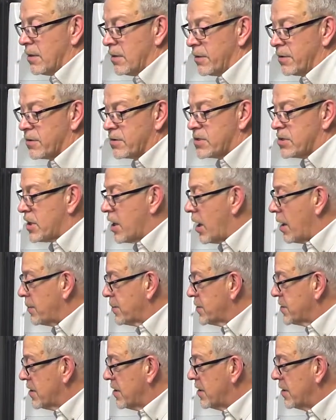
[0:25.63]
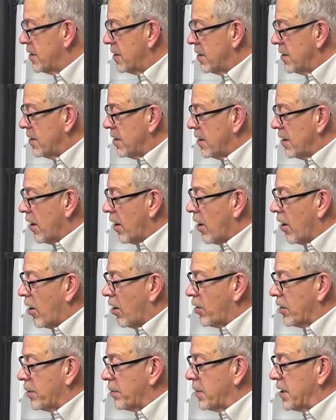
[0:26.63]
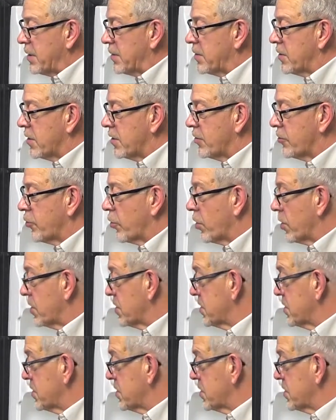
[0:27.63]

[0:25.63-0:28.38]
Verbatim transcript: little stops on the meat drawer